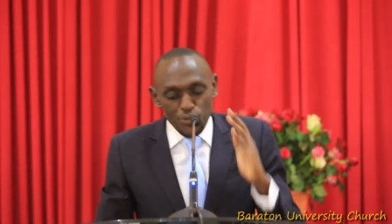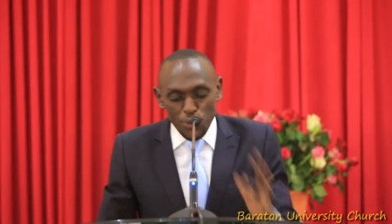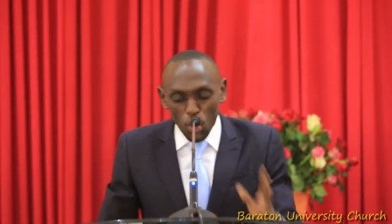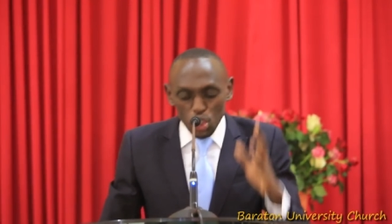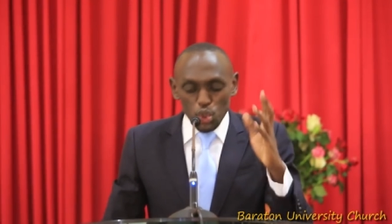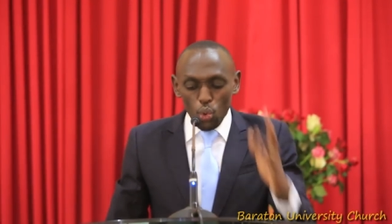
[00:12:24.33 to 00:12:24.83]

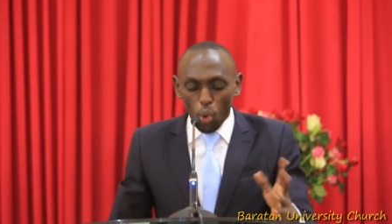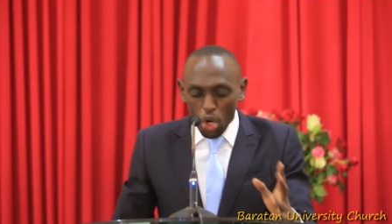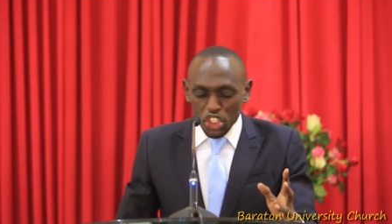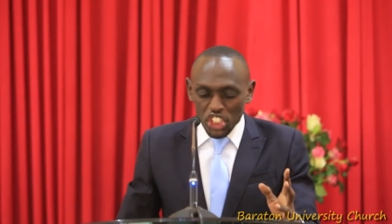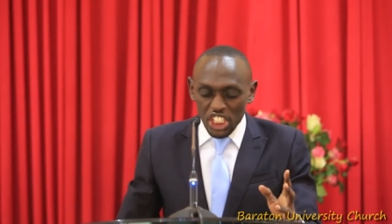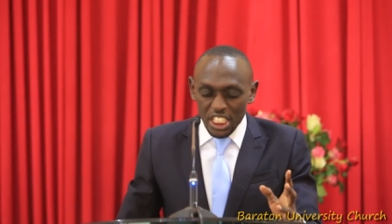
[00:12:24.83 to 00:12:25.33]
Foot
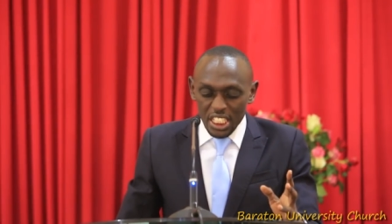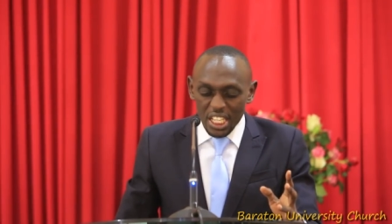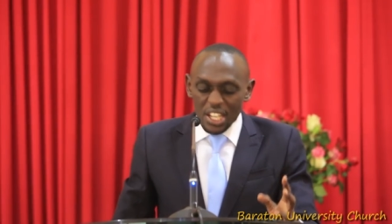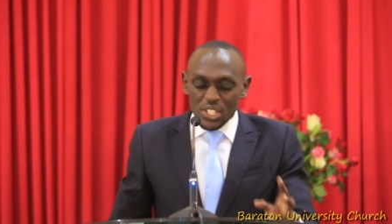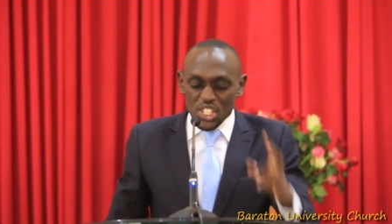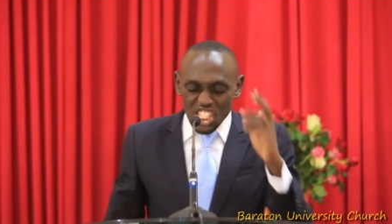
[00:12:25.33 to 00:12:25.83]
washing
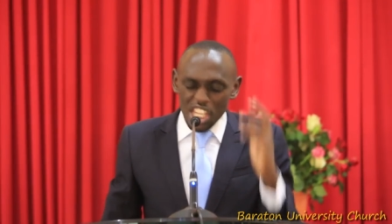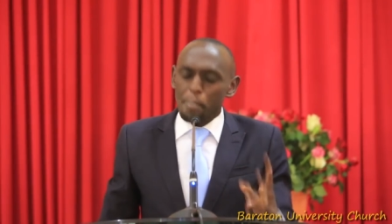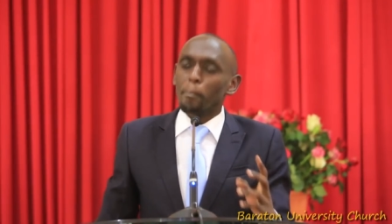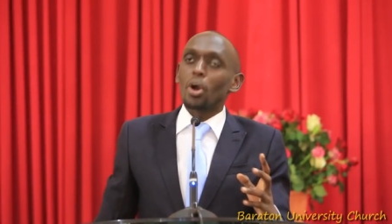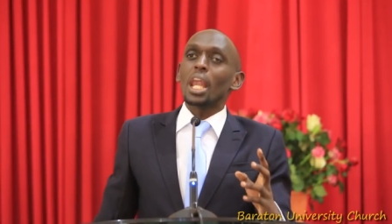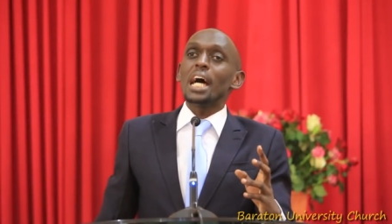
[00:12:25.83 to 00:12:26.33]

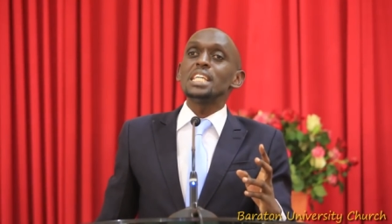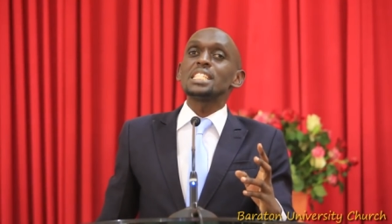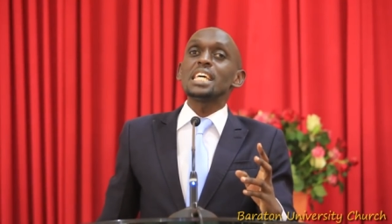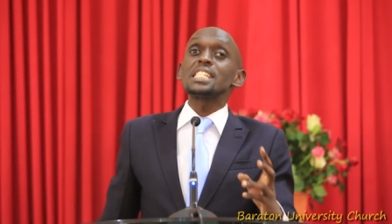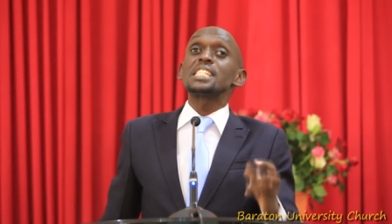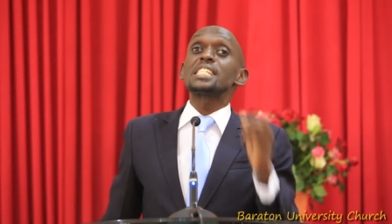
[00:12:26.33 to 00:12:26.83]

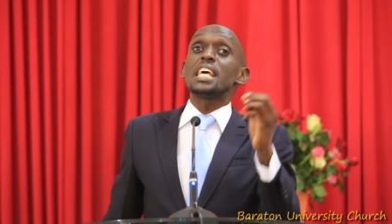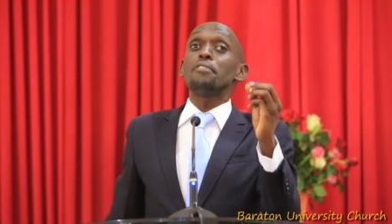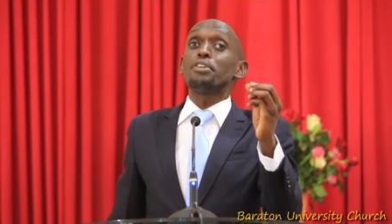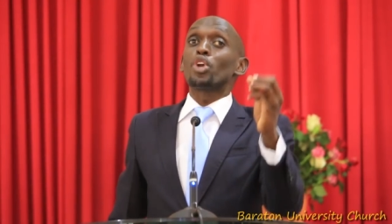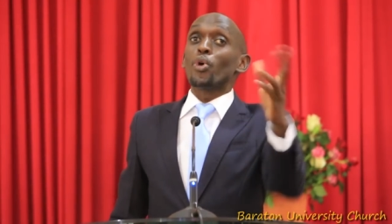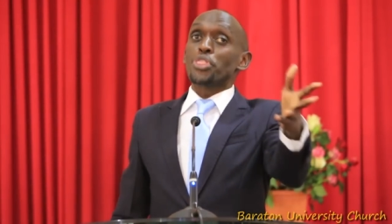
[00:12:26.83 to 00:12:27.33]
symbolizes
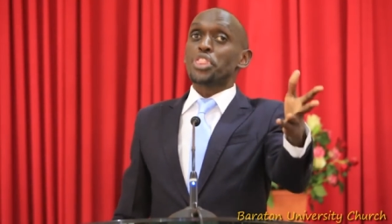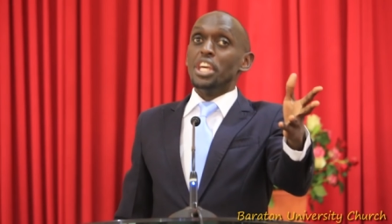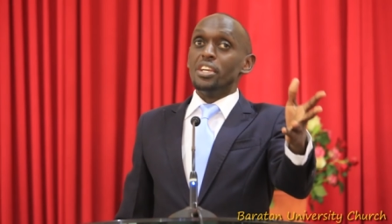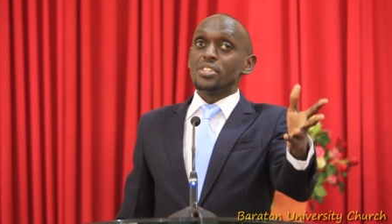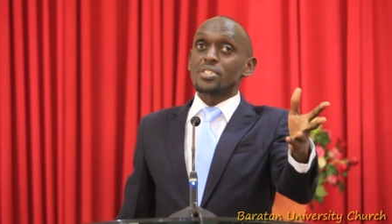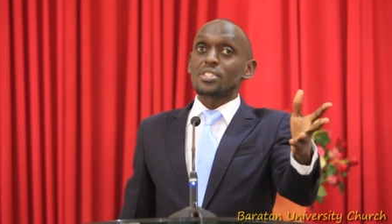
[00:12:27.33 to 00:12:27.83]
several
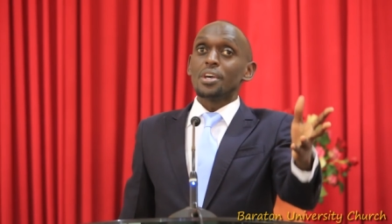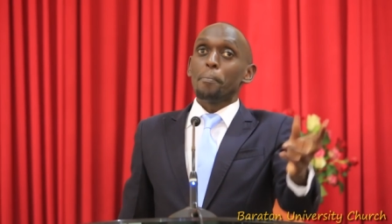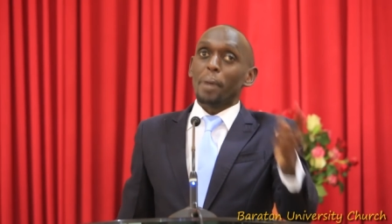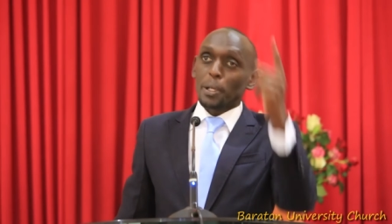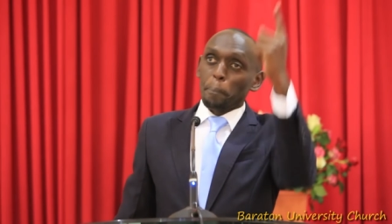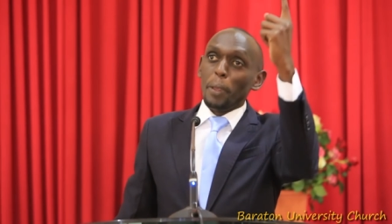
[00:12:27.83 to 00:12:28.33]
things,
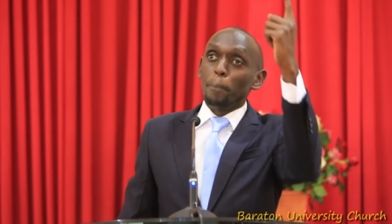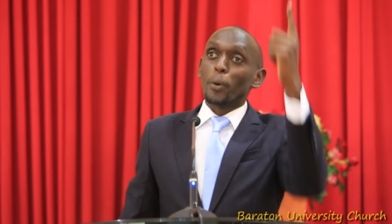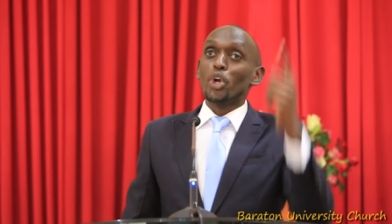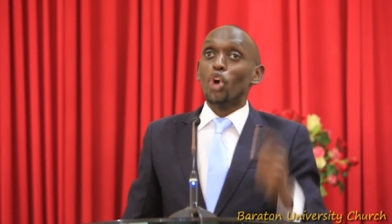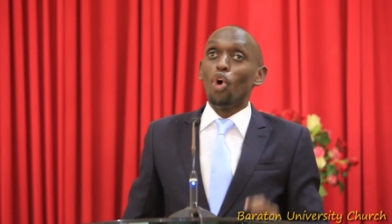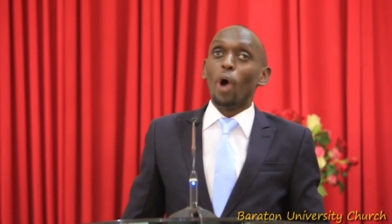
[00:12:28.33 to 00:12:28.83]
but
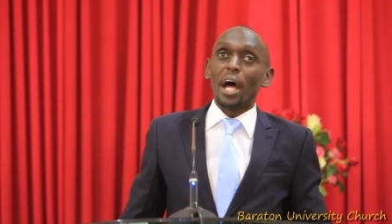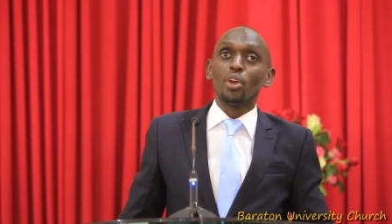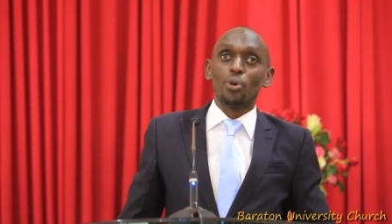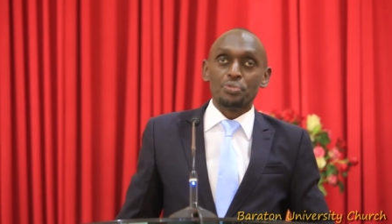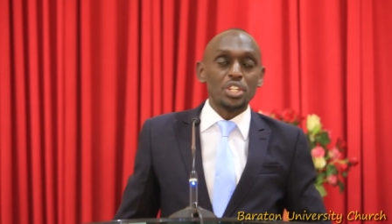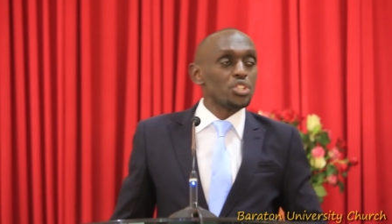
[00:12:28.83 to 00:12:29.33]
people know
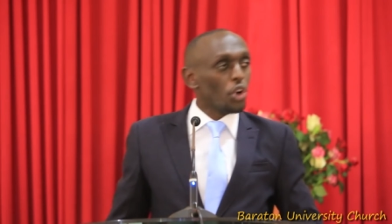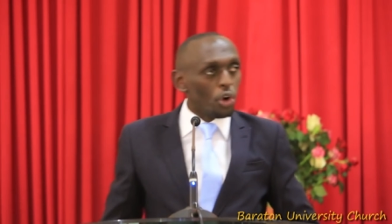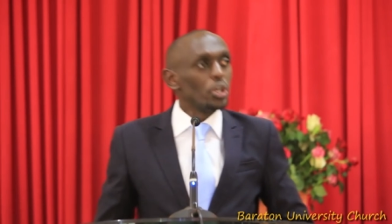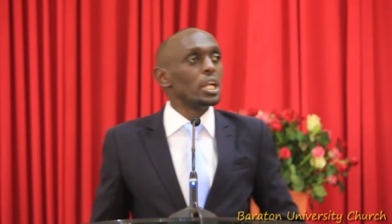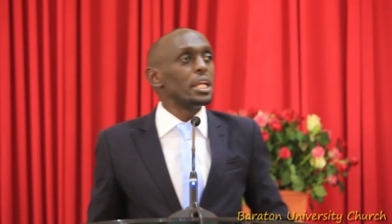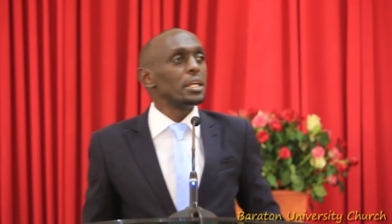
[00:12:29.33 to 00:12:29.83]
one of it
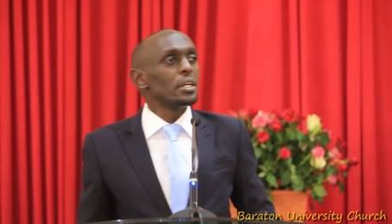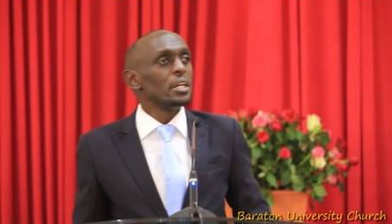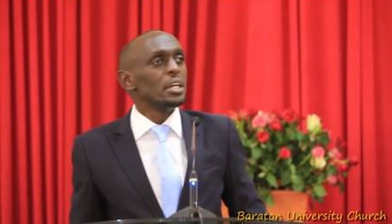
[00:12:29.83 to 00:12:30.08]
only.